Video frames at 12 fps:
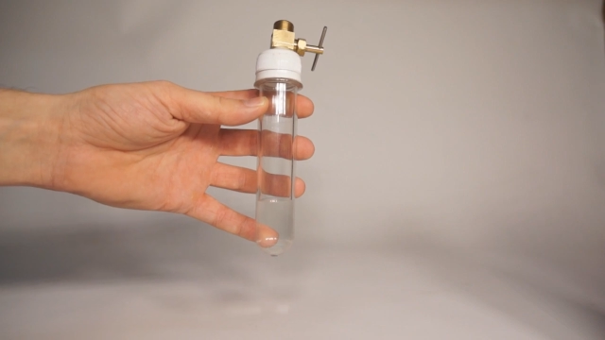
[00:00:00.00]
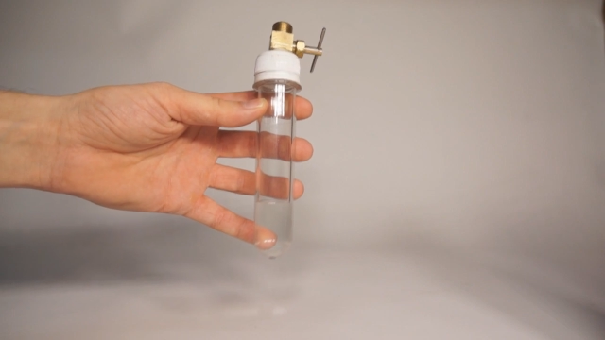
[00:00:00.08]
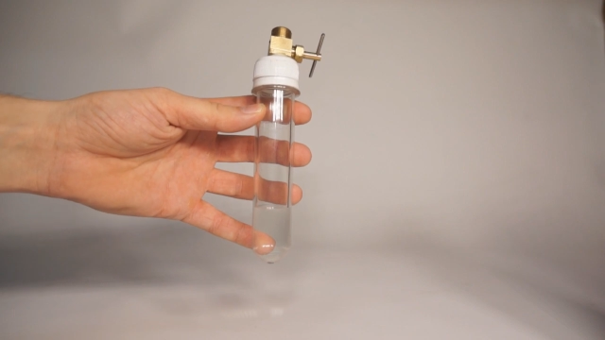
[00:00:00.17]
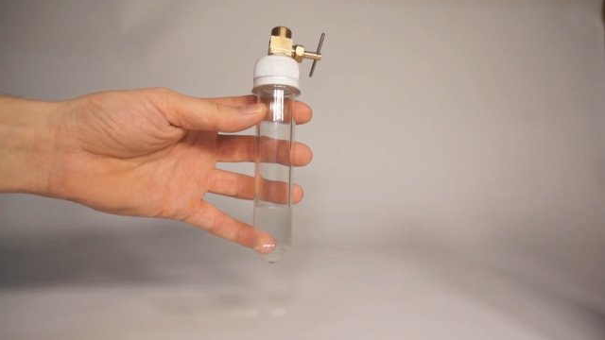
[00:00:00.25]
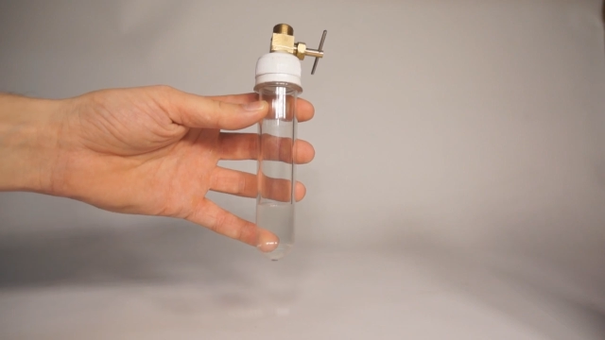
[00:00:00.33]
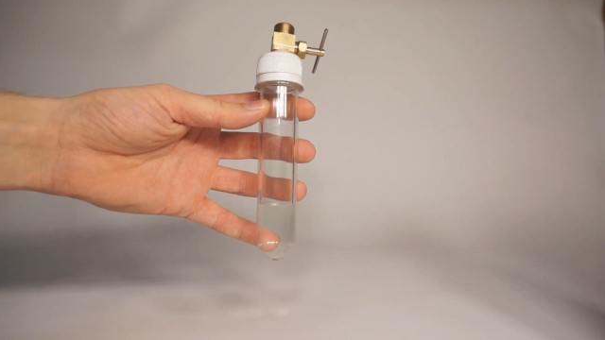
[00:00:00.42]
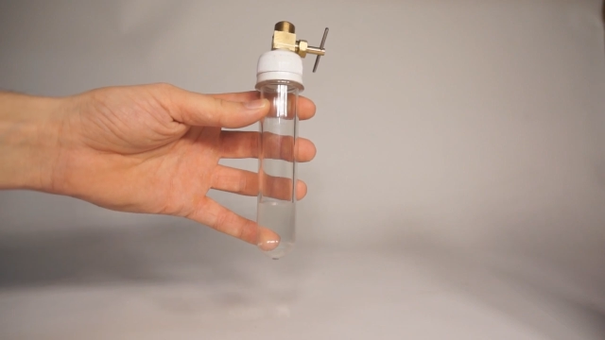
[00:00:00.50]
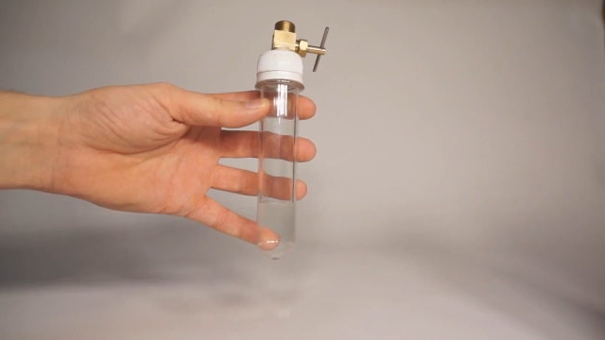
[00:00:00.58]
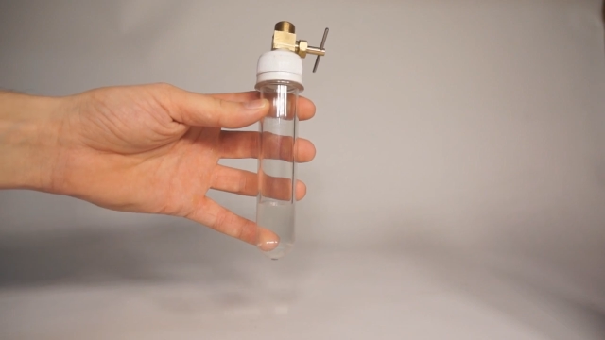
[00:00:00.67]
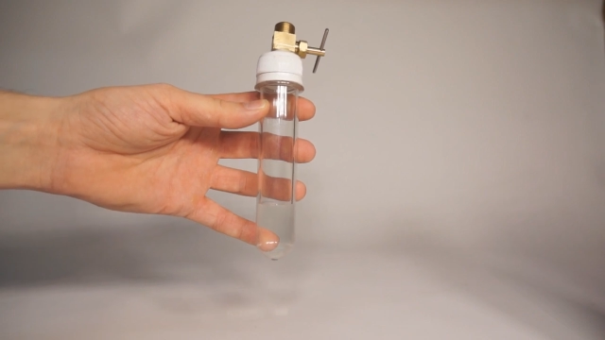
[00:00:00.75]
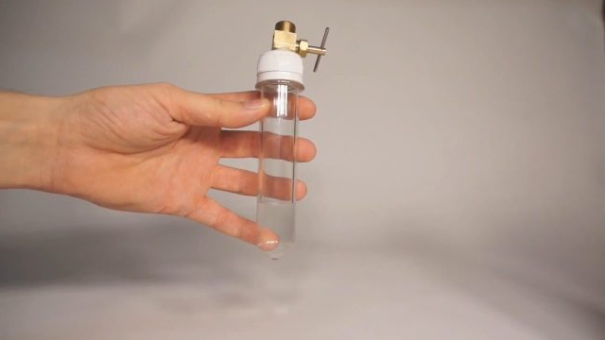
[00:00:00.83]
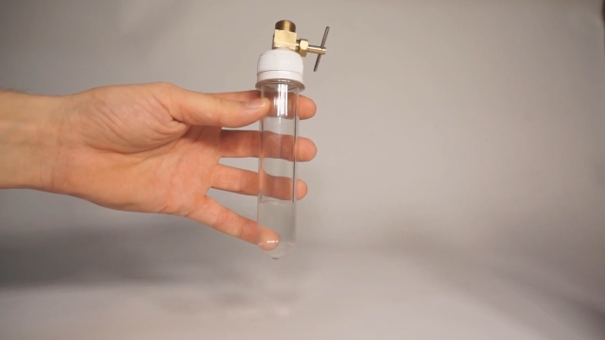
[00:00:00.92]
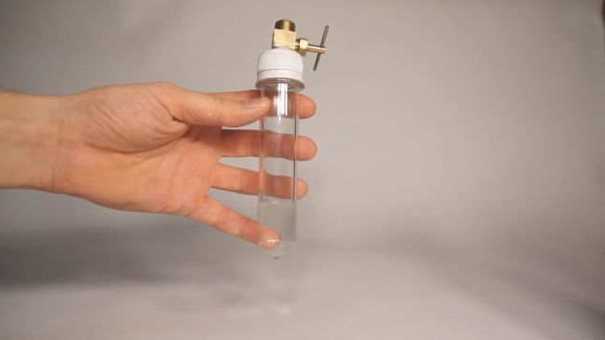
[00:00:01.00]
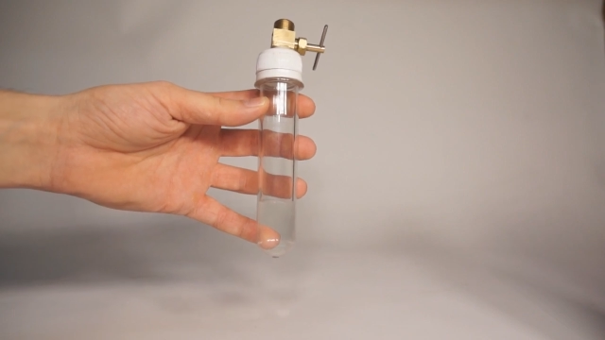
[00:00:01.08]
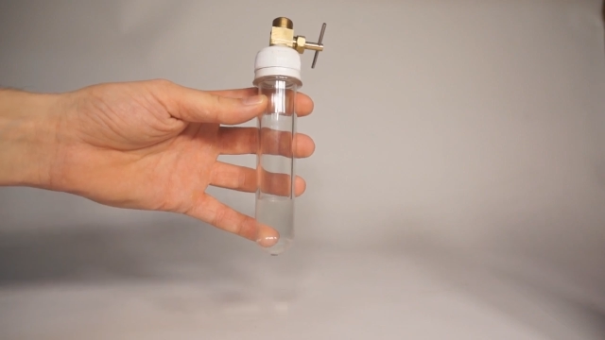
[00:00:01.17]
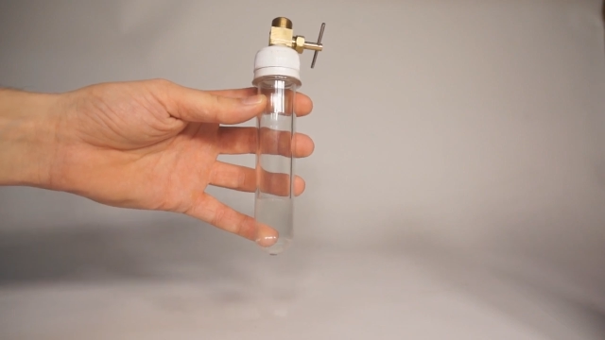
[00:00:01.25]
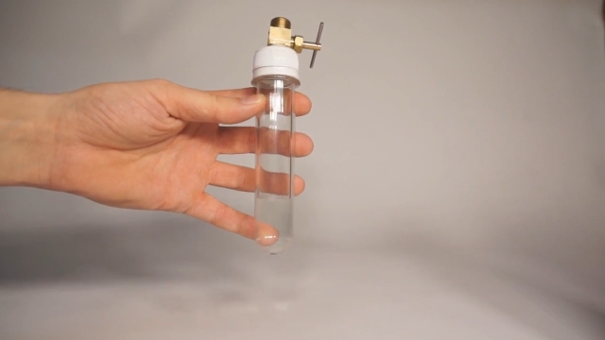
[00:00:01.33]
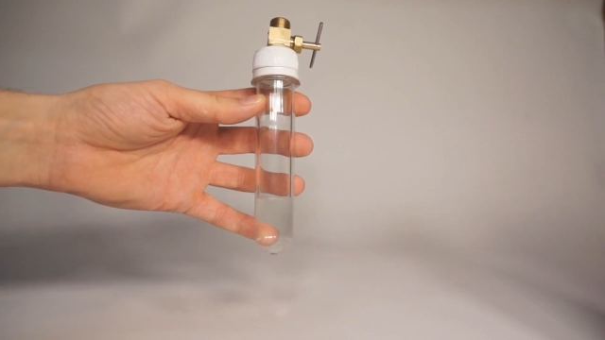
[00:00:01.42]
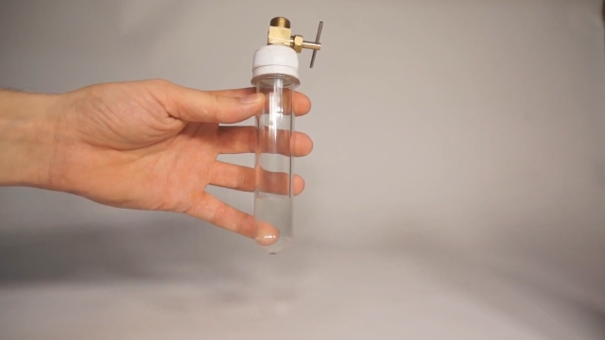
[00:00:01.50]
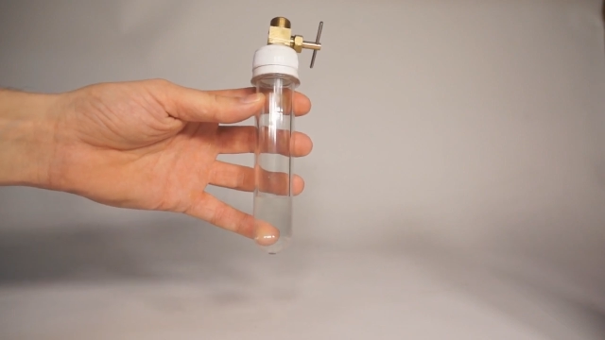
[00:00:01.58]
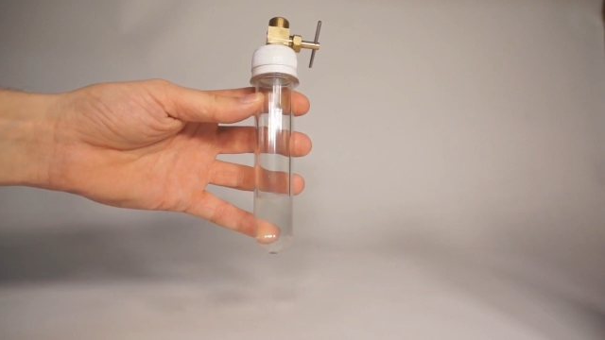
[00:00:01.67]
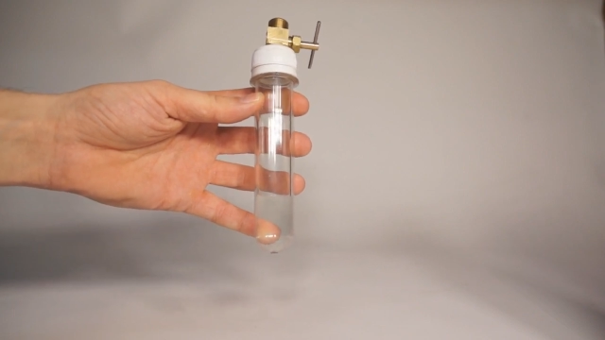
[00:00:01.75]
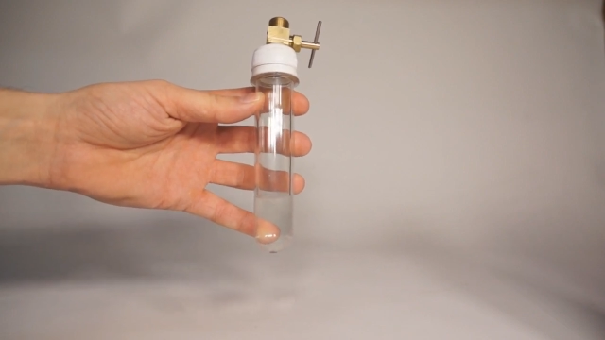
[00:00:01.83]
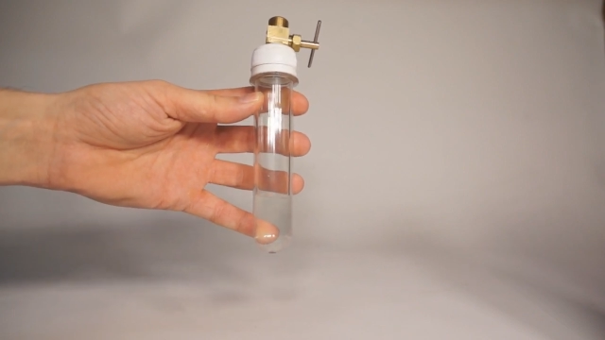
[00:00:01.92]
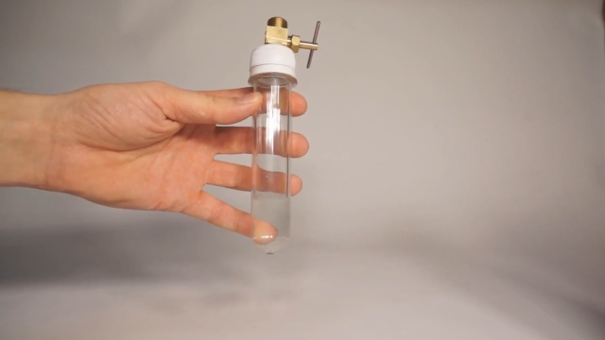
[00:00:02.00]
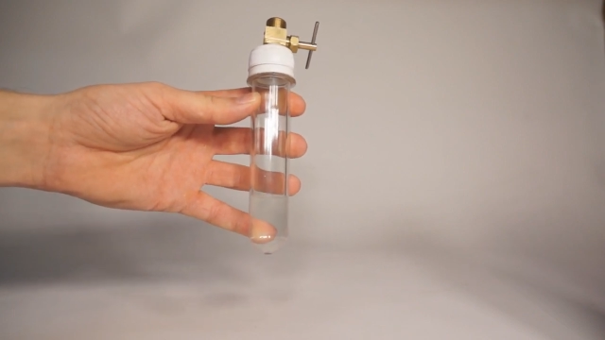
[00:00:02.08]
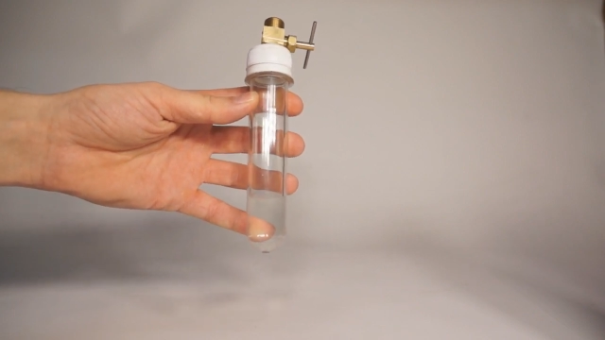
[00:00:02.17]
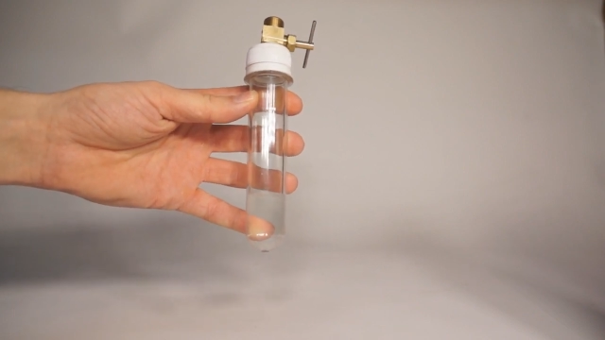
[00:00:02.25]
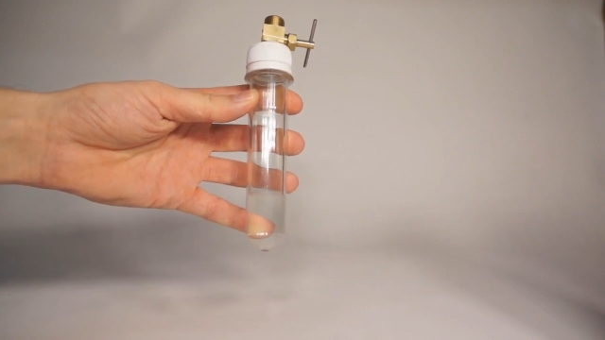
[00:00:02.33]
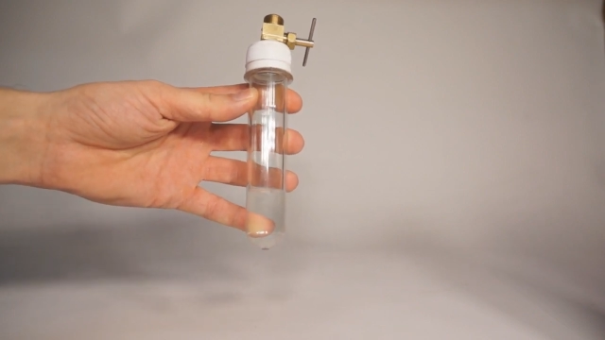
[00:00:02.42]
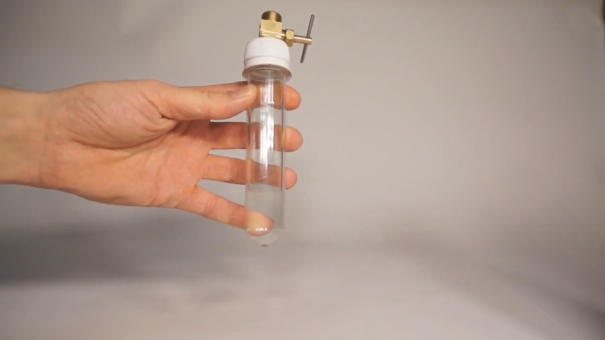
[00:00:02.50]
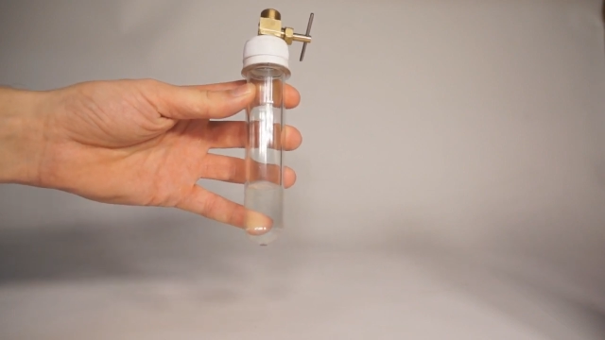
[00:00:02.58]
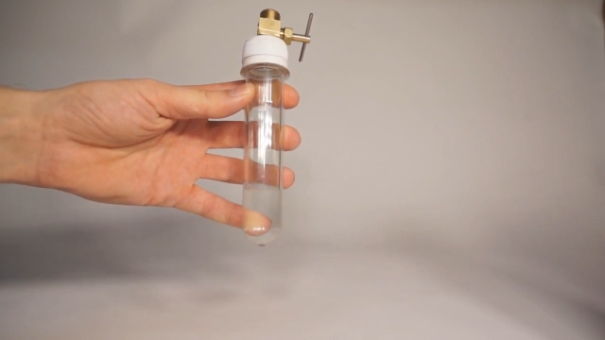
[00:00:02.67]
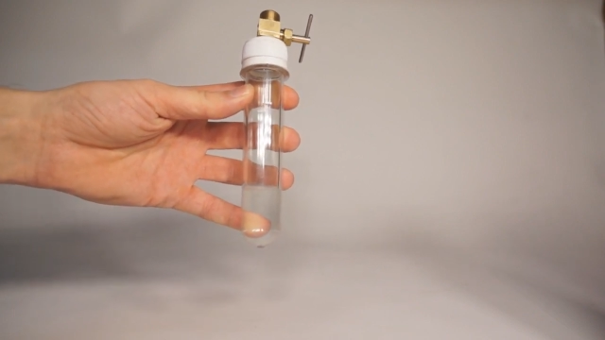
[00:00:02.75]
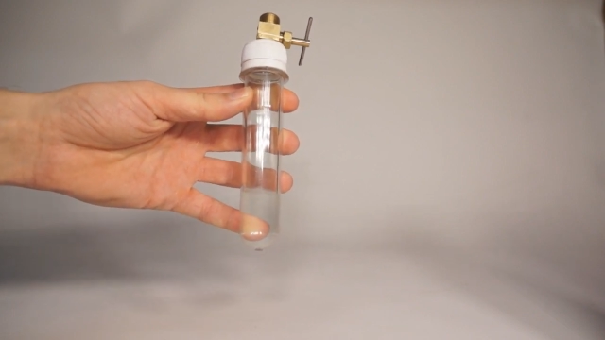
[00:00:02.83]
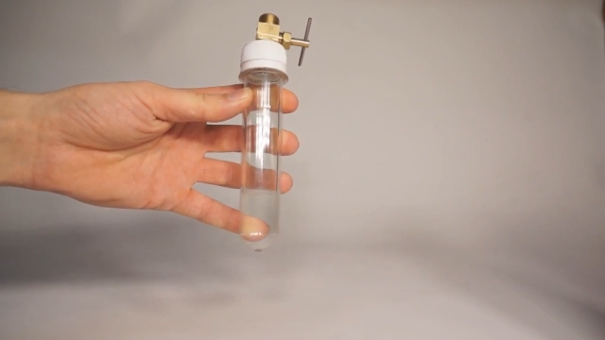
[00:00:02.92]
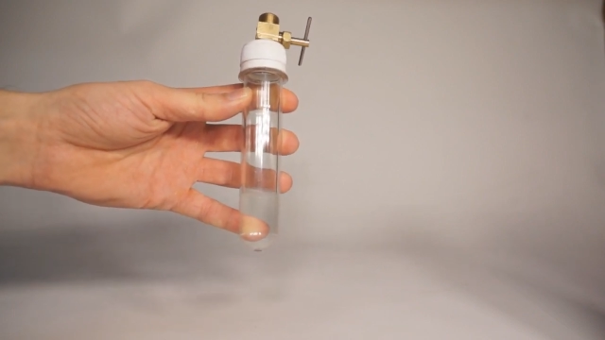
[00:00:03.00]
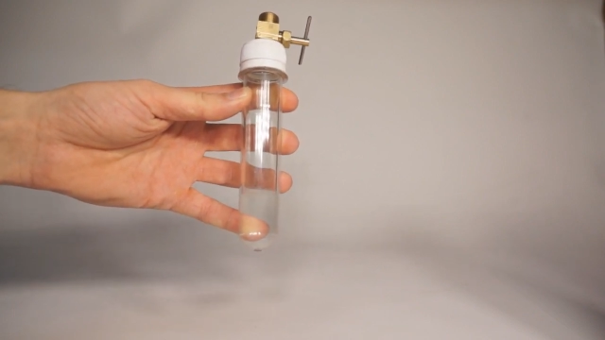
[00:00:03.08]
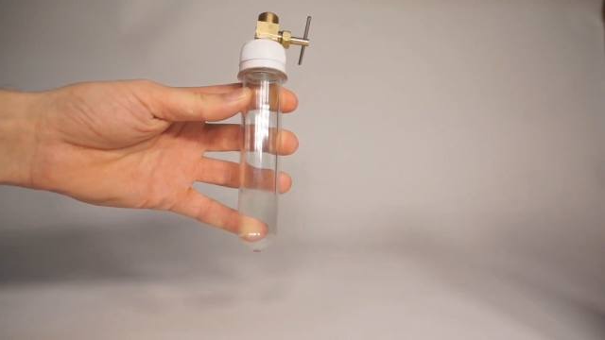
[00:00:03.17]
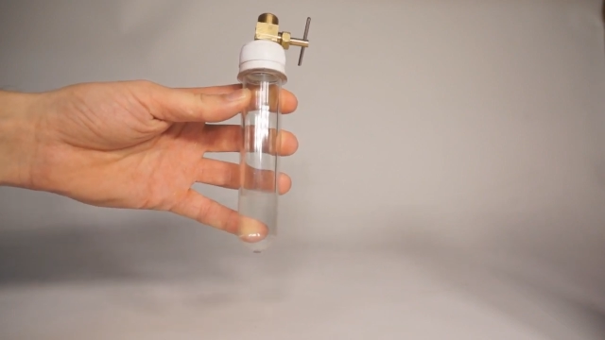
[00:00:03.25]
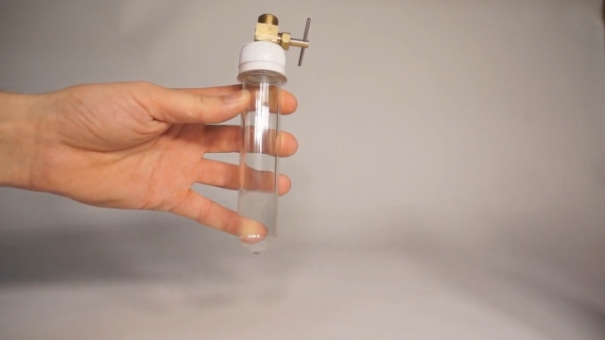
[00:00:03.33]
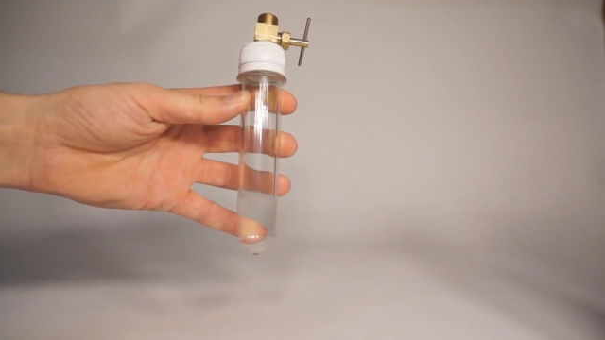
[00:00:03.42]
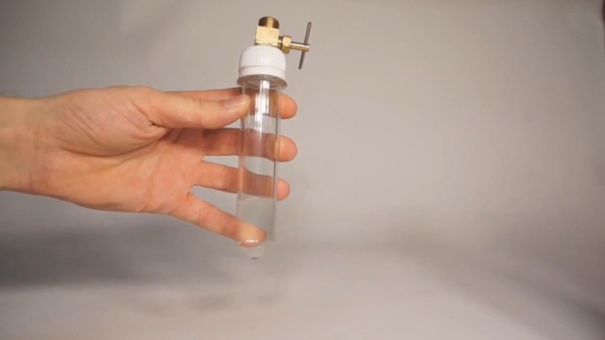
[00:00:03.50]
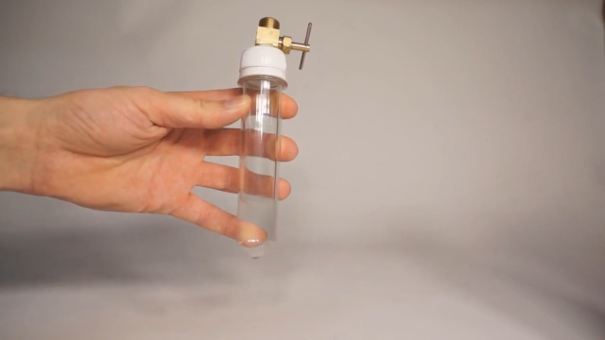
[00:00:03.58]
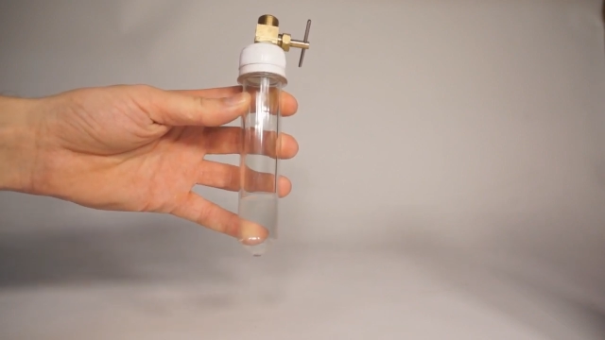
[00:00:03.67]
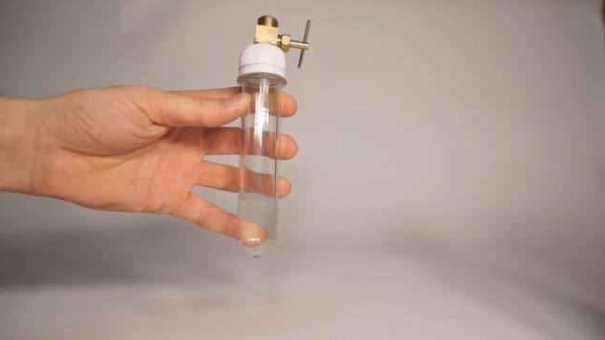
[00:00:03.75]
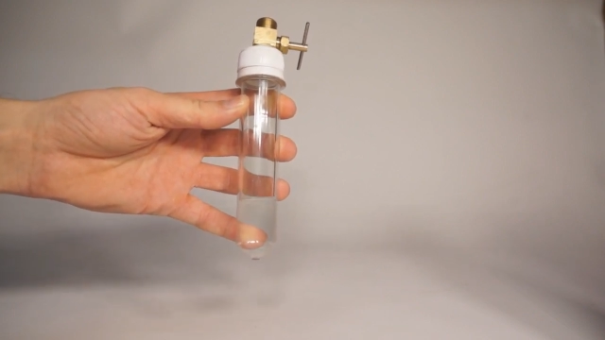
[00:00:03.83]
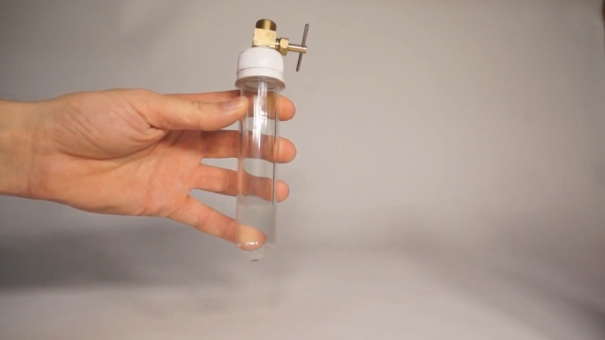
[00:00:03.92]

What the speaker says: (no speaker visible)